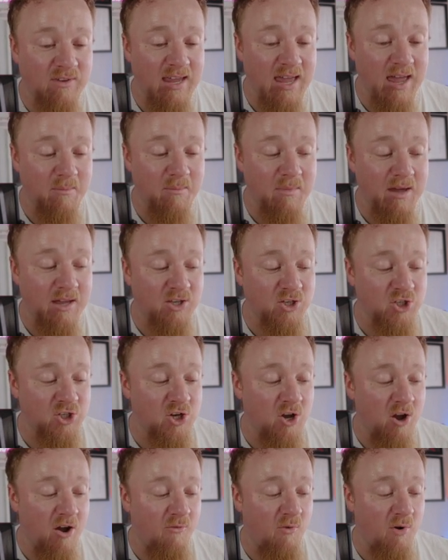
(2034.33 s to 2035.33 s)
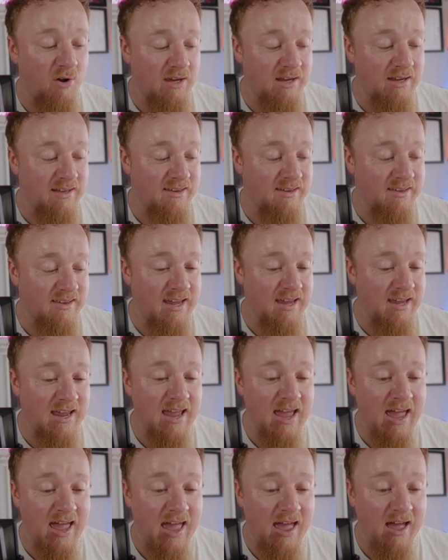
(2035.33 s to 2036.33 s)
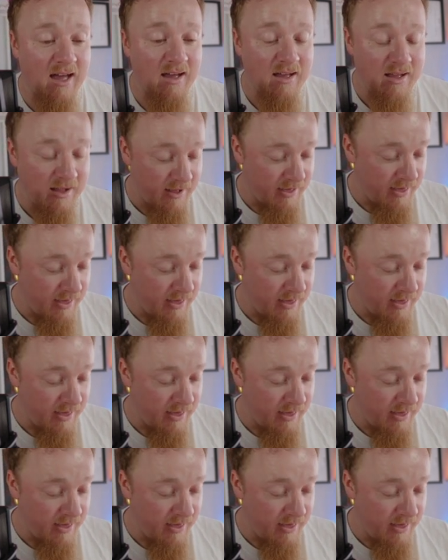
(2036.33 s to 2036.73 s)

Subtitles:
the image of what you can see here,